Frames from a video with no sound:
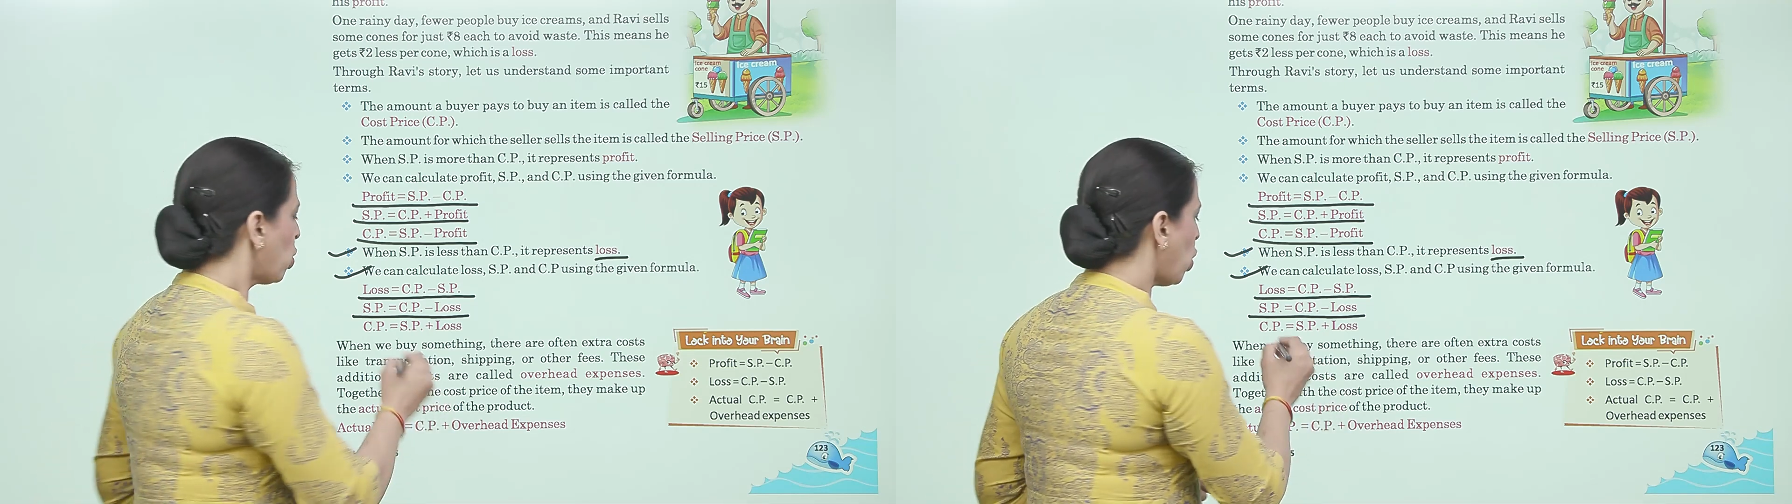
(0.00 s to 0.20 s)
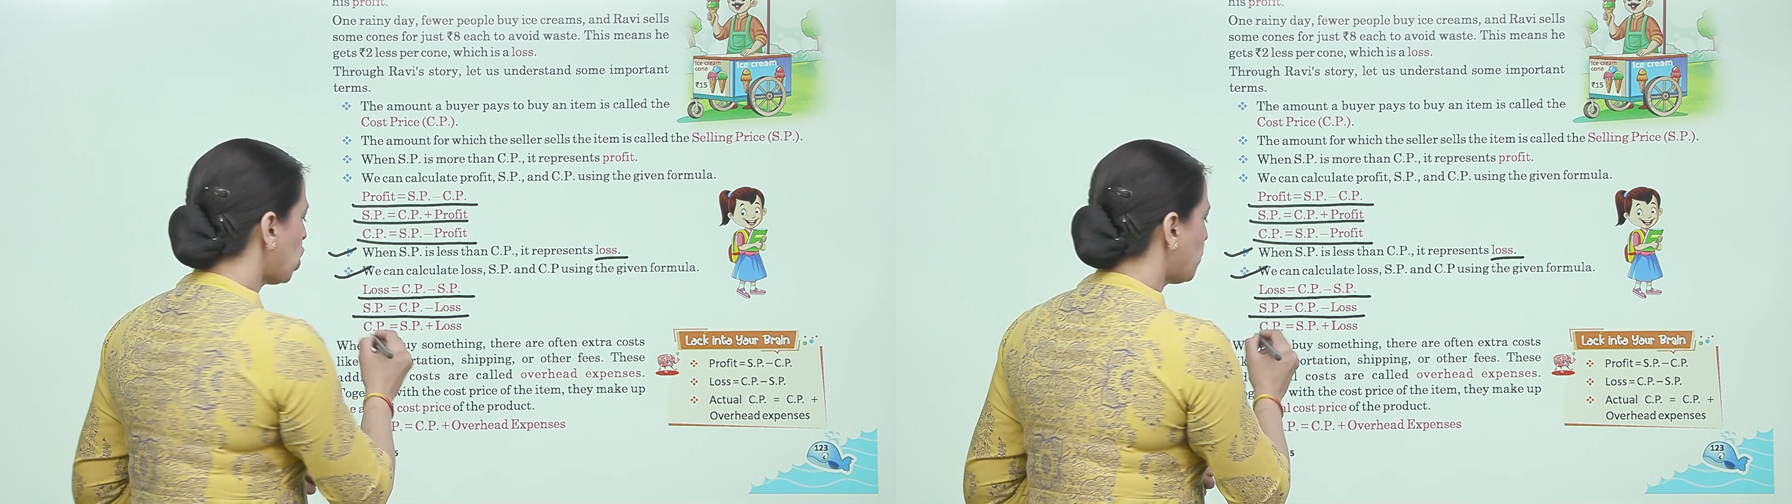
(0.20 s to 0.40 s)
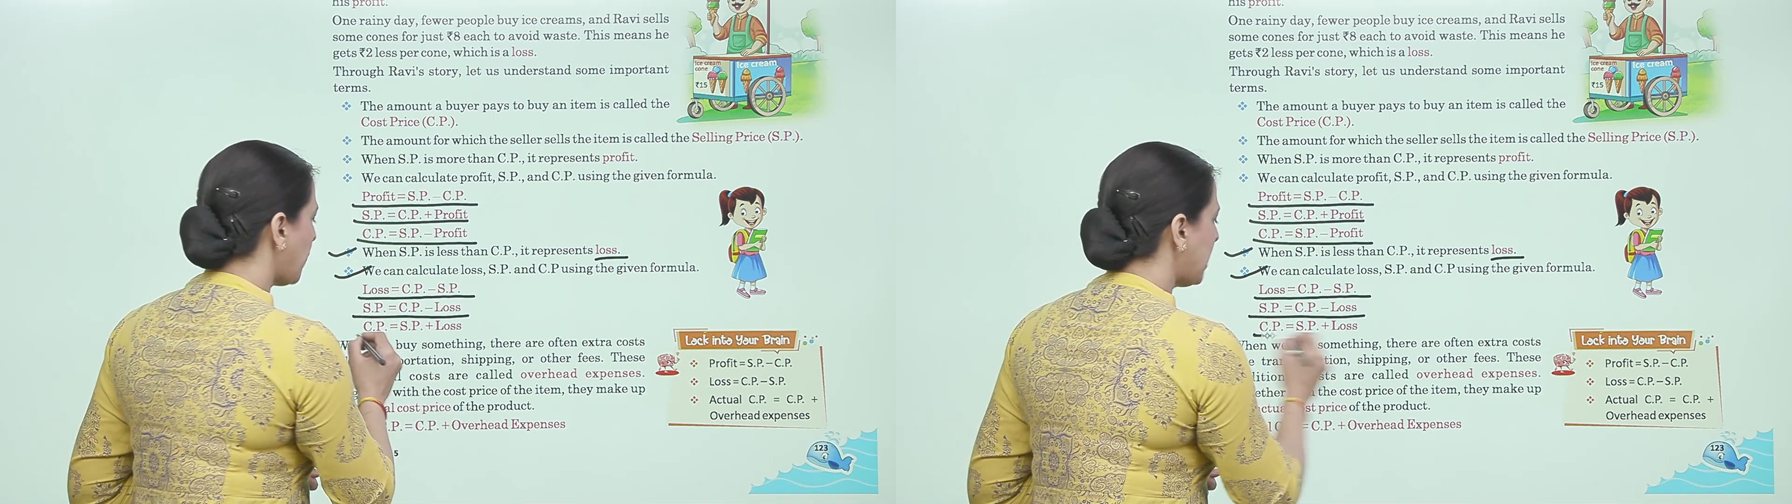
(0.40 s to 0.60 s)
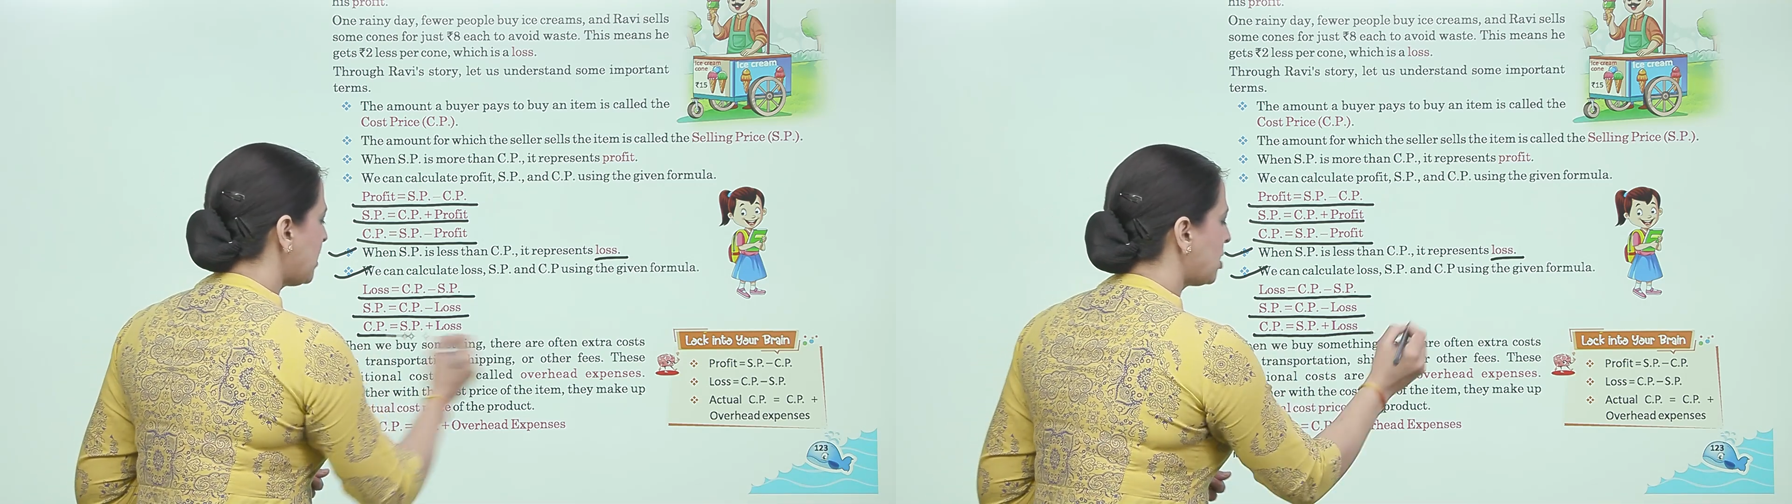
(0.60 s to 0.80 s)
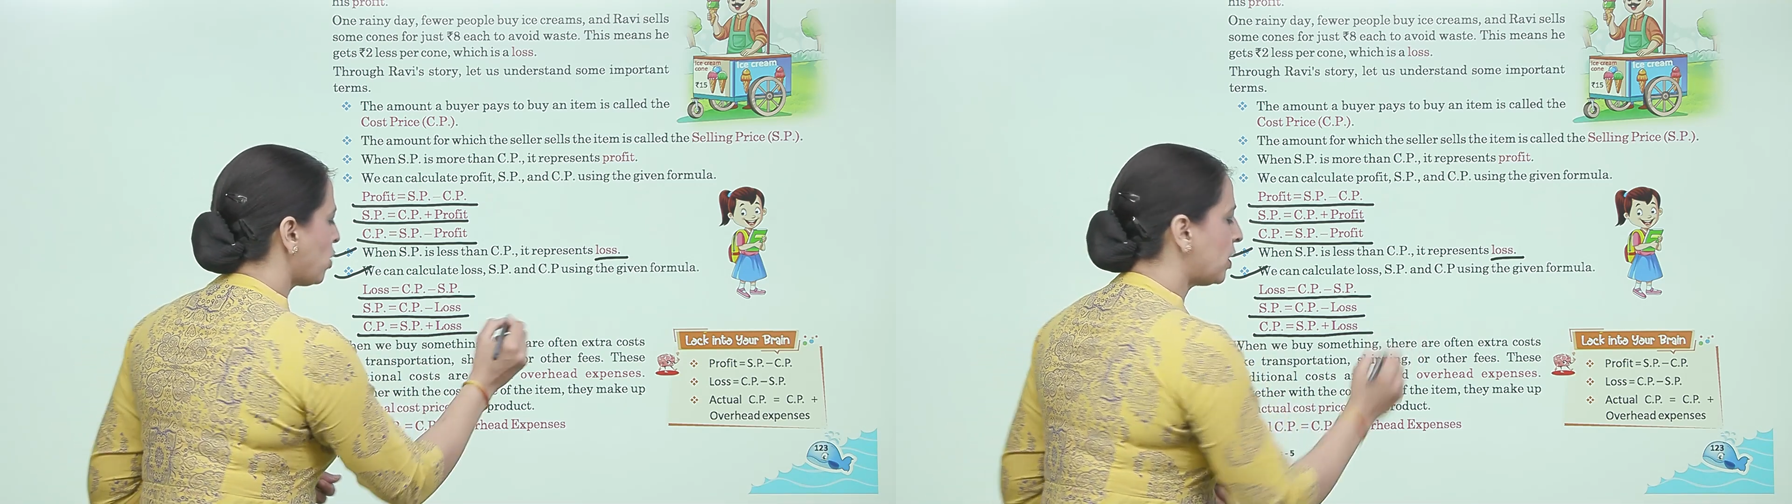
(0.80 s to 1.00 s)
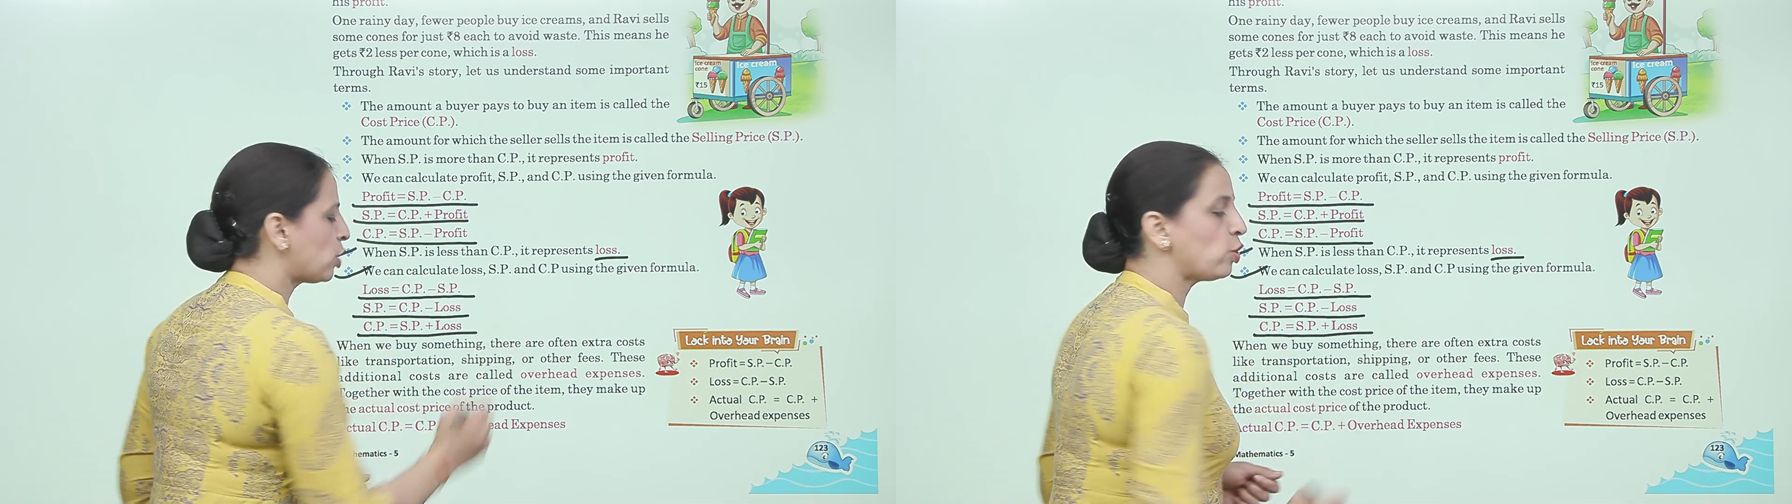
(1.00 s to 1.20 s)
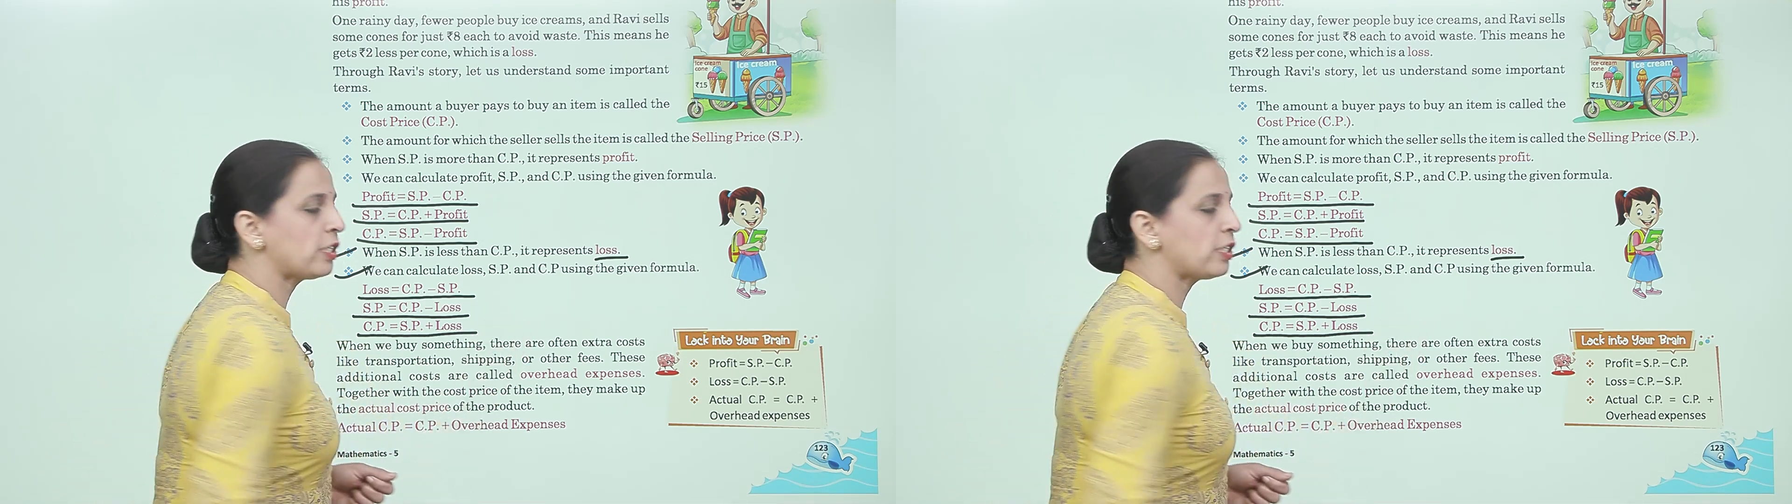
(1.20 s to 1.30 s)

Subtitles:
Cost price is equals to